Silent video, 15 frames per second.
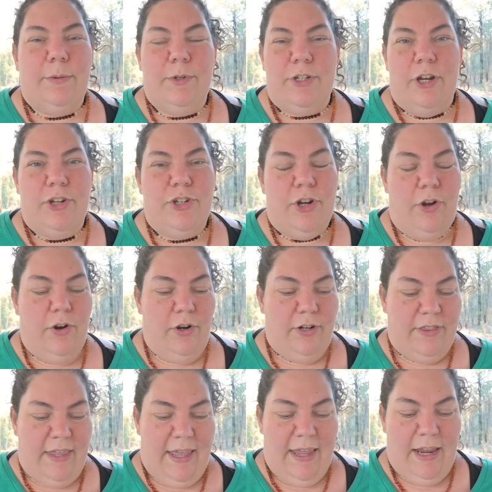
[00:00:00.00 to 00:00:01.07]
which I showed
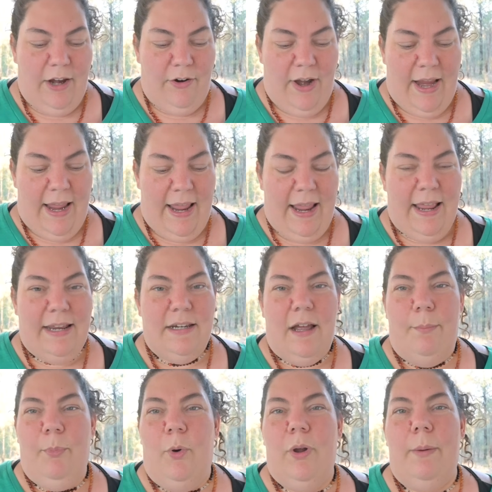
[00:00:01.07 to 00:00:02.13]
there, and
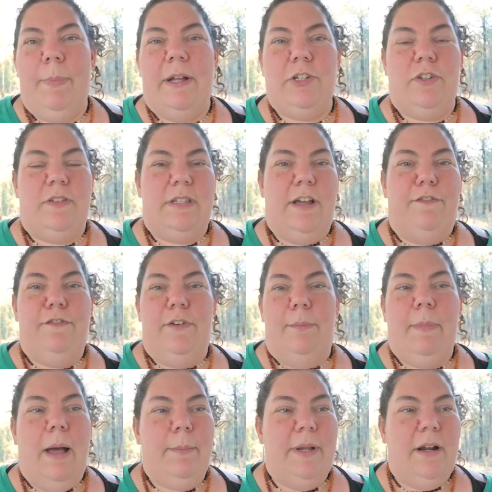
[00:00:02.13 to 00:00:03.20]
I bought a bunch of stuff for
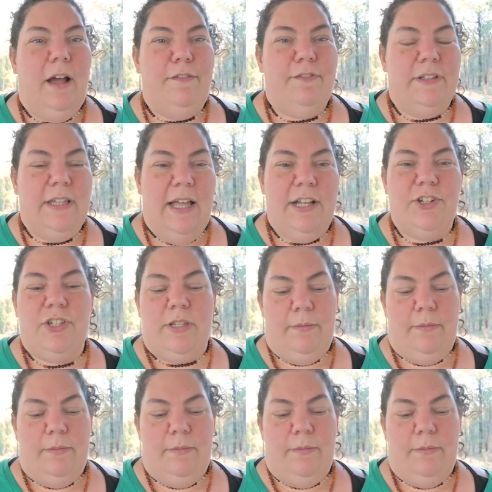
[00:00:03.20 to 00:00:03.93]
Mum and I for lunch,